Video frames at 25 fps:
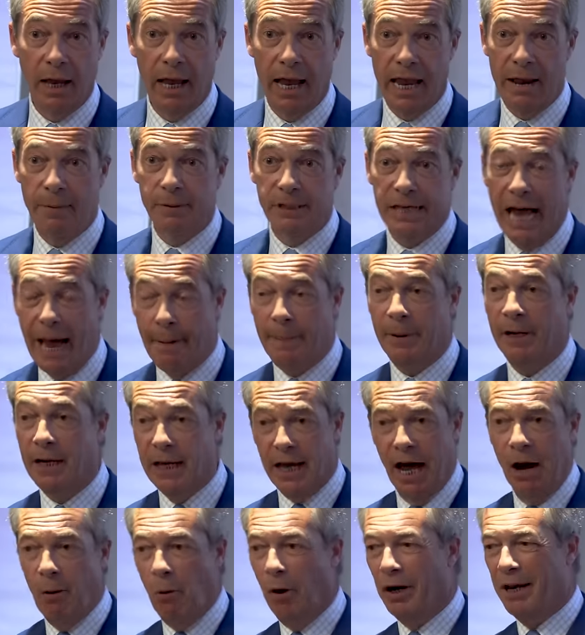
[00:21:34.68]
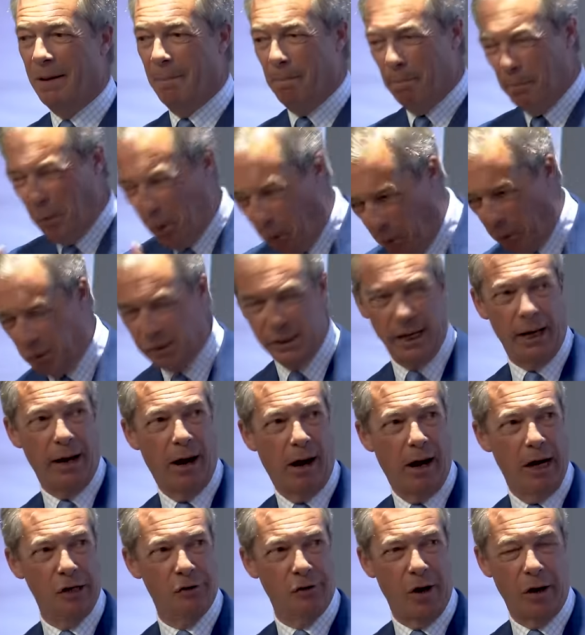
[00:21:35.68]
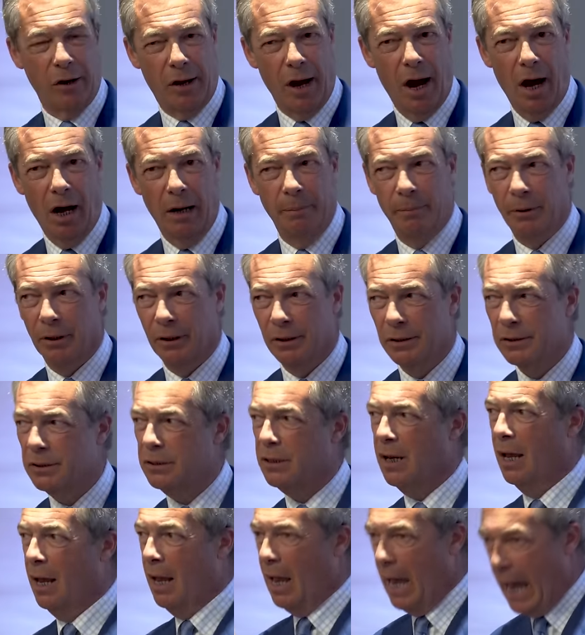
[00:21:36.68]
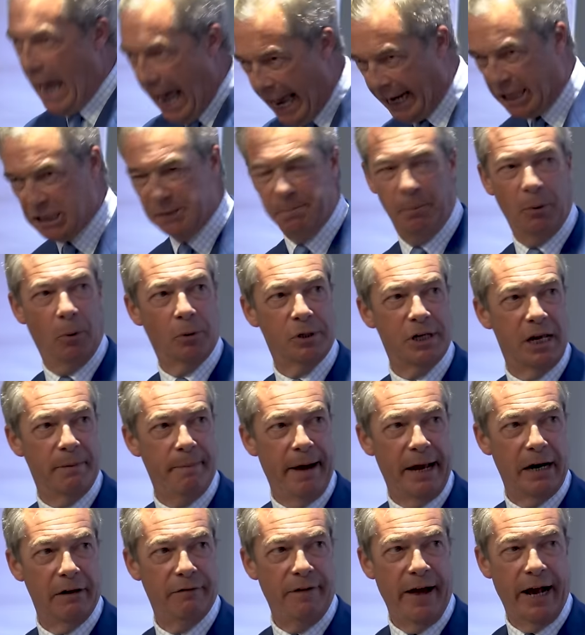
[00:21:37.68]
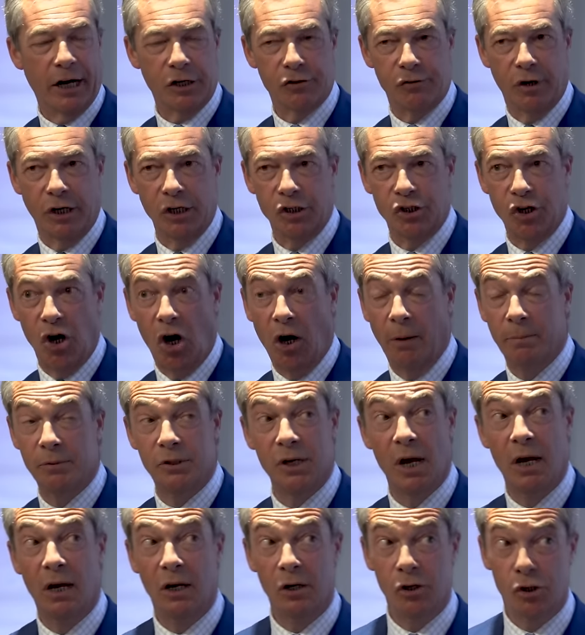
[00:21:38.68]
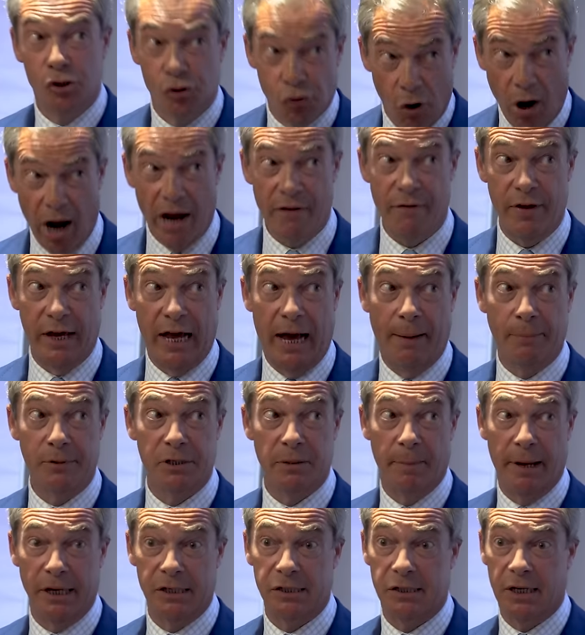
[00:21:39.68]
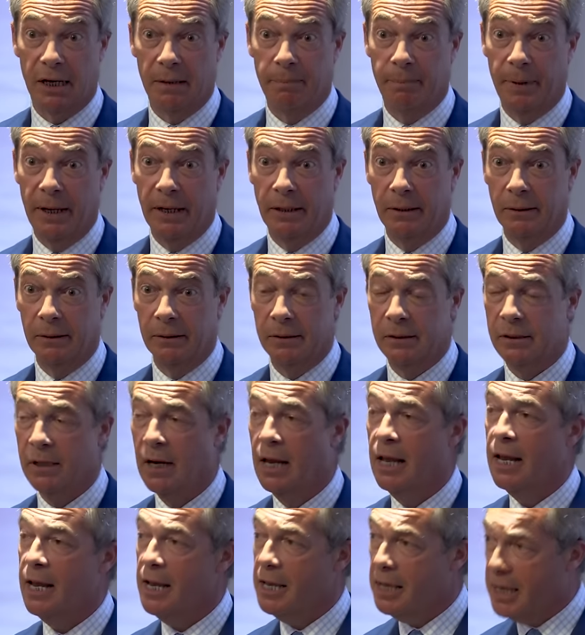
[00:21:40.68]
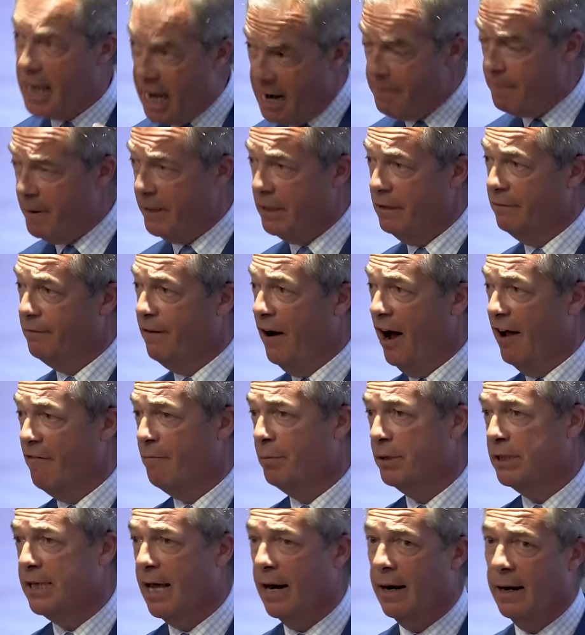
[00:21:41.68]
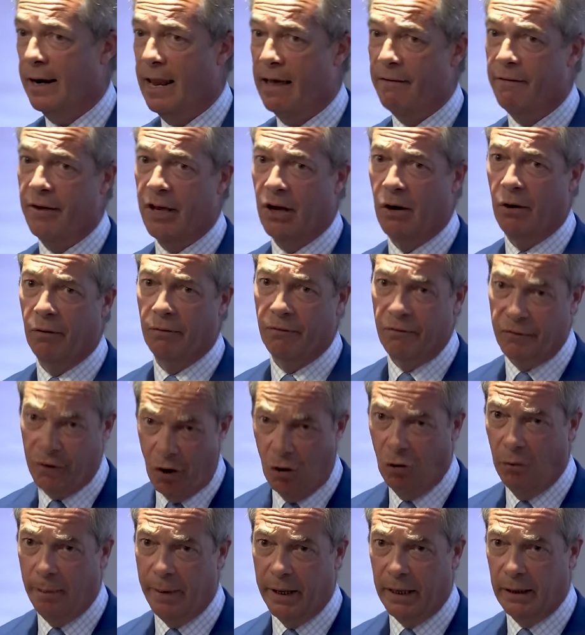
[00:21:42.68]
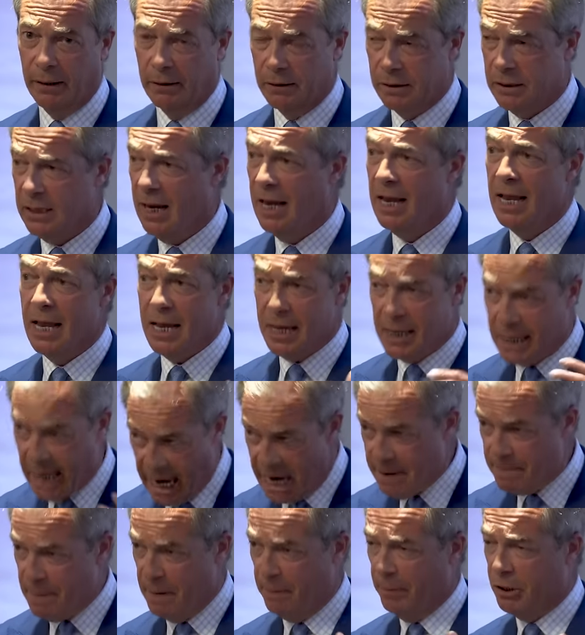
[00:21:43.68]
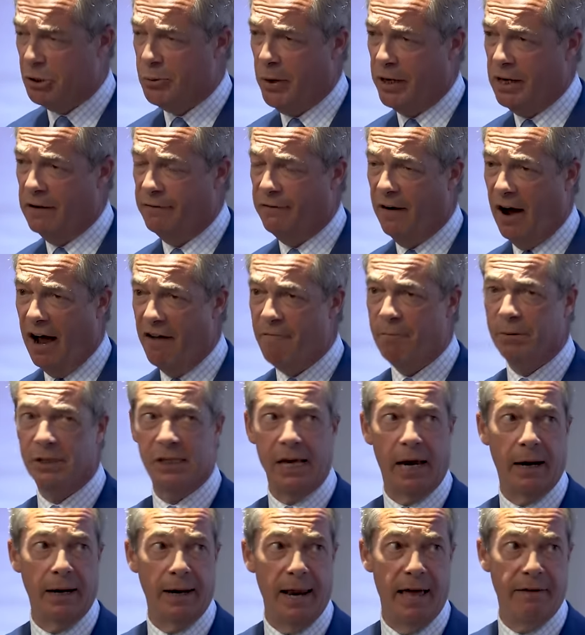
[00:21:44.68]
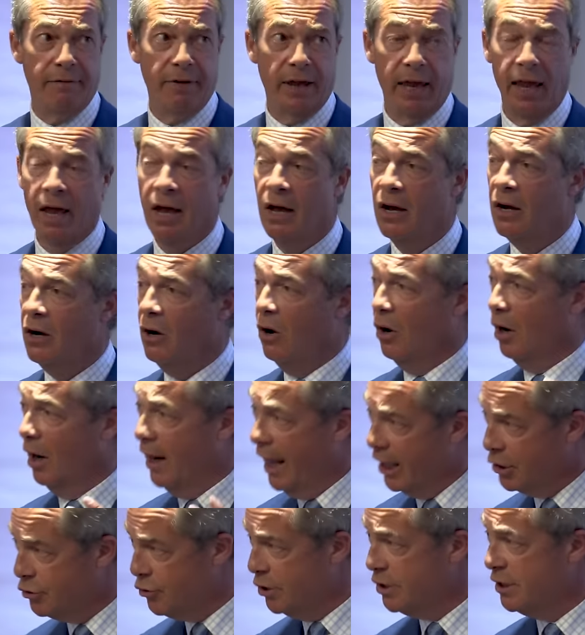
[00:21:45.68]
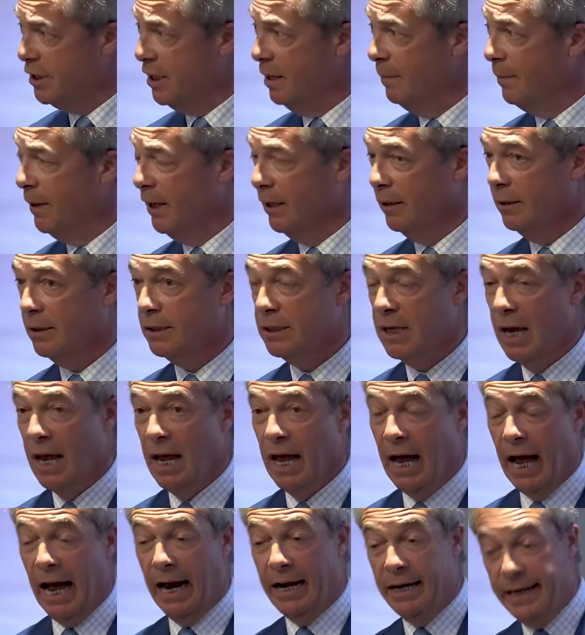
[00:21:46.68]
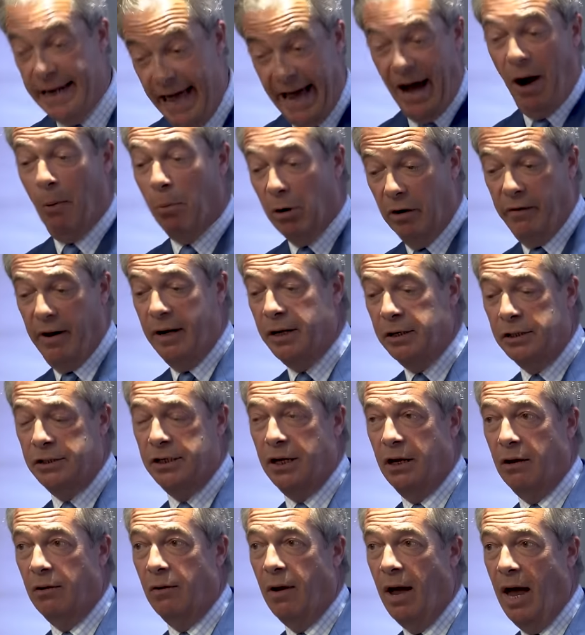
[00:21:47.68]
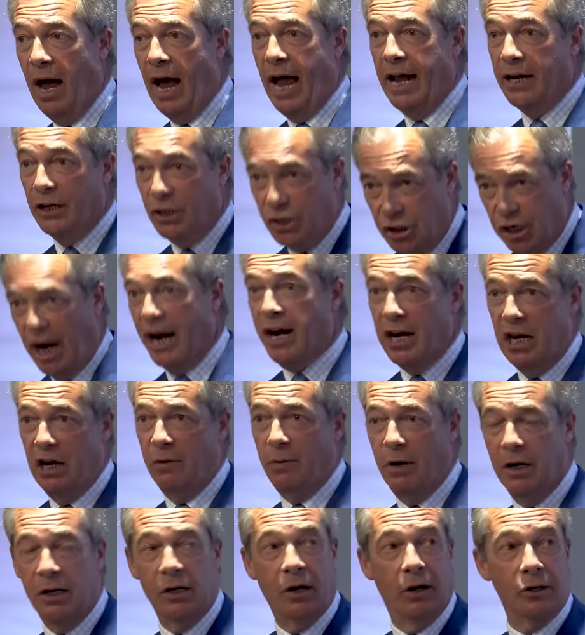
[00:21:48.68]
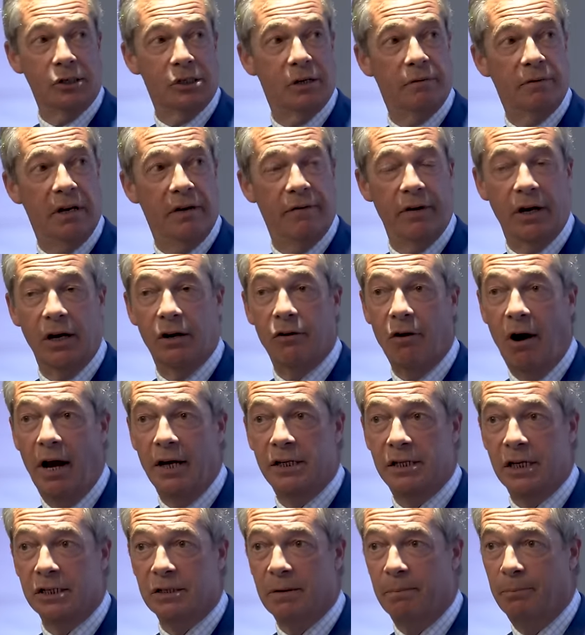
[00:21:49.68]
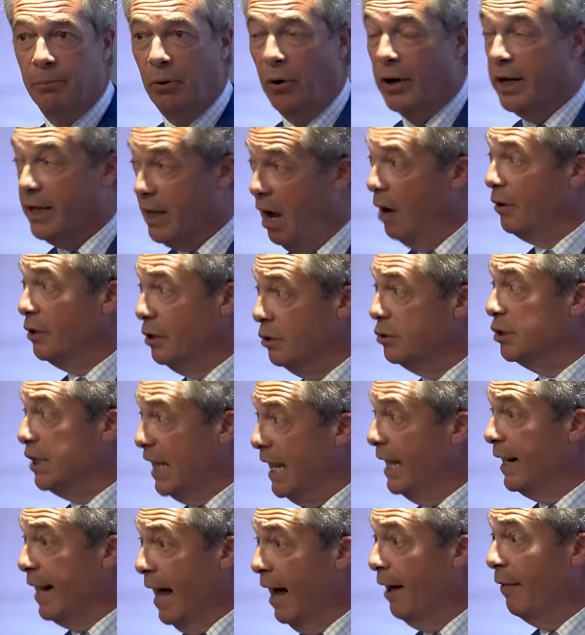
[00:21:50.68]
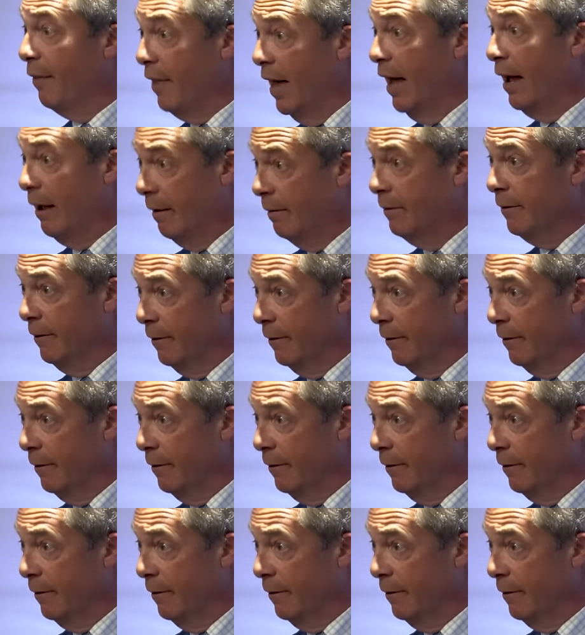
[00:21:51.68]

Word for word: He was happy to go on importing hydrocarbons, exporting manufacturing jobs, driving up domestic bills, keeping the 5% levy on fuel bills, keeping the 25% levy on electricity bills. And now we're into a genuine cost of living crisis. And boy, can't you see it out there?